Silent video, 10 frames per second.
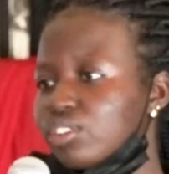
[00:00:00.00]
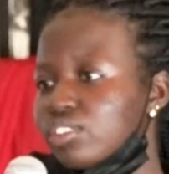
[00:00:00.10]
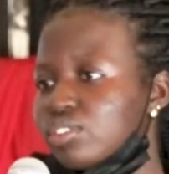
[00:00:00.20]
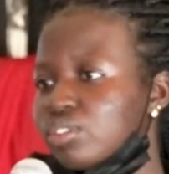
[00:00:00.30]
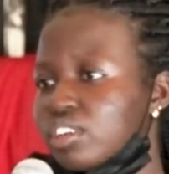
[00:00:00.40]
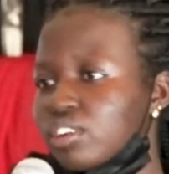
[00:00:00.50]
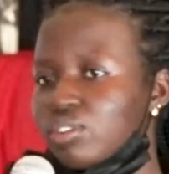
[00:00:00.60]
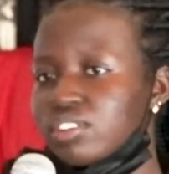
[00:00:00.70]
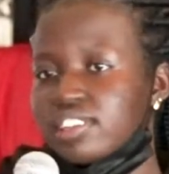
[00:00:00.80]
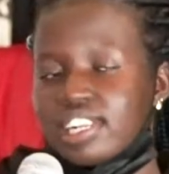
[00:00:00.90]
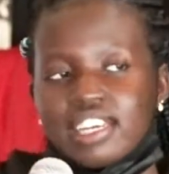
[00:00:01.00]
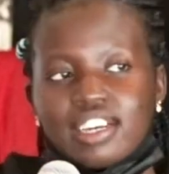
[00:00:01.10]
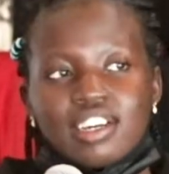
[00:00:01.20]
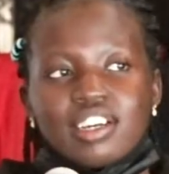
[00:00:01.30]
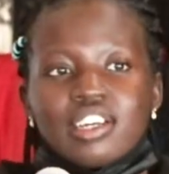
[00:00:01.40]
not torn clothes
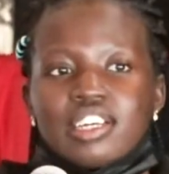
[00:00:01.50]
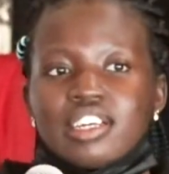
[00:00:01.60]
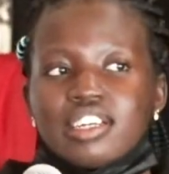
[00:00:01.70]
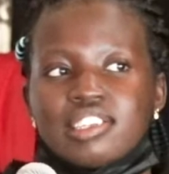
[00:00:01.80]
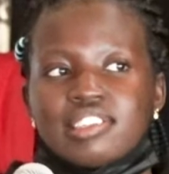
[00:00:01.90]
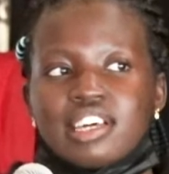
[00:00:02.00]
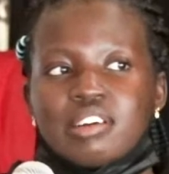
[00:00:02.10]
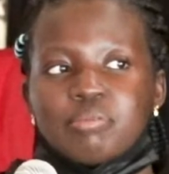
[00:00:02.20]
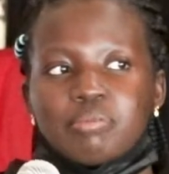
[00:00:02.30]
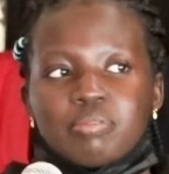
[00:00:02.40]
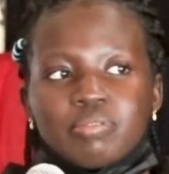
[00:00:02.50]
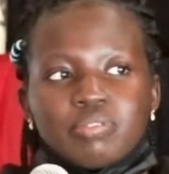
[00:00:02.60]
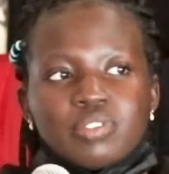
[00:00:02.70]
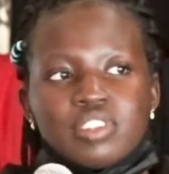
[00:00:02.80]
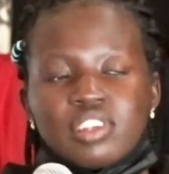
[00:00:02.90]
like
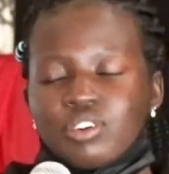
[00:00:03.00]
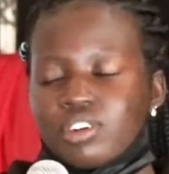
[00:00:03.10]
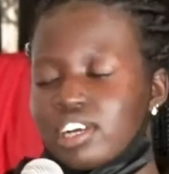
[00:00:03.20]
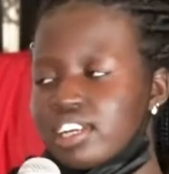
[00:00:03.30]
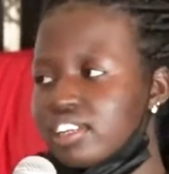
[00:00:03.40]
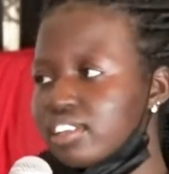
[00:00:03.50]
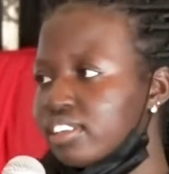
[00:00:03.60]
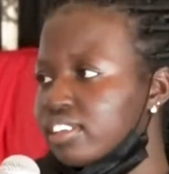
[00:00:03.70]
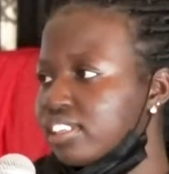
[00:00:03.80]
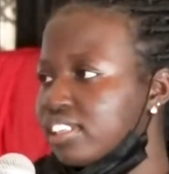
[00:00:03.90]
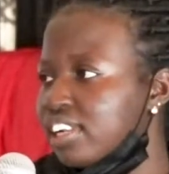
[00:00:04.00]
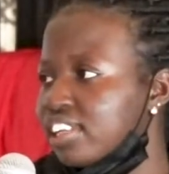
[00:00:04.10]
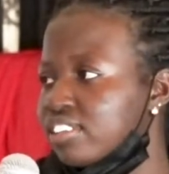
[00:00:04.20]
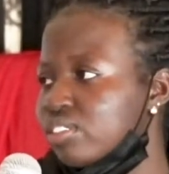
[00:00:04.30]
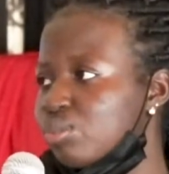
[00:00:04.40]
some secondhand
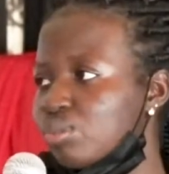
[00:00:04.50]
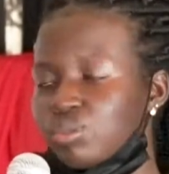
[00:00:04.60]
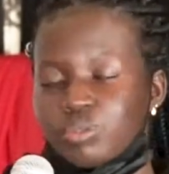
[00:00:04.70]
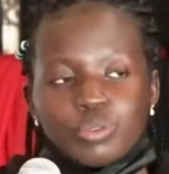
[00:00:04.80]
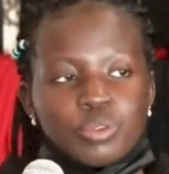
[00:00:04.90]
dealers do.